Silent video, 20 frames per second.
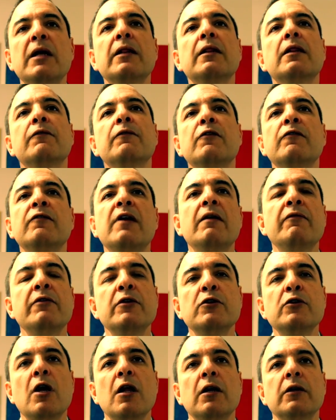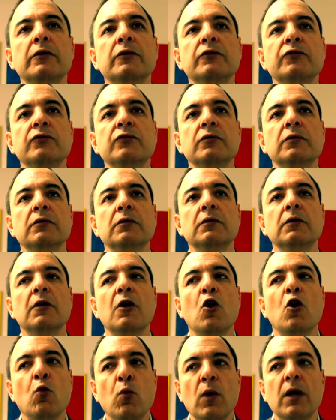month for $500.
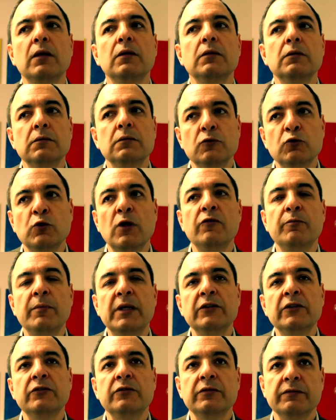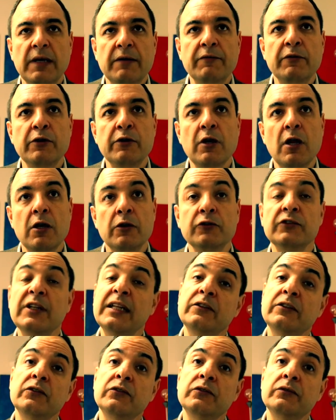Well, 12 months, $500,
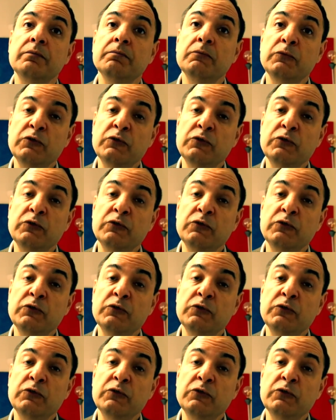that's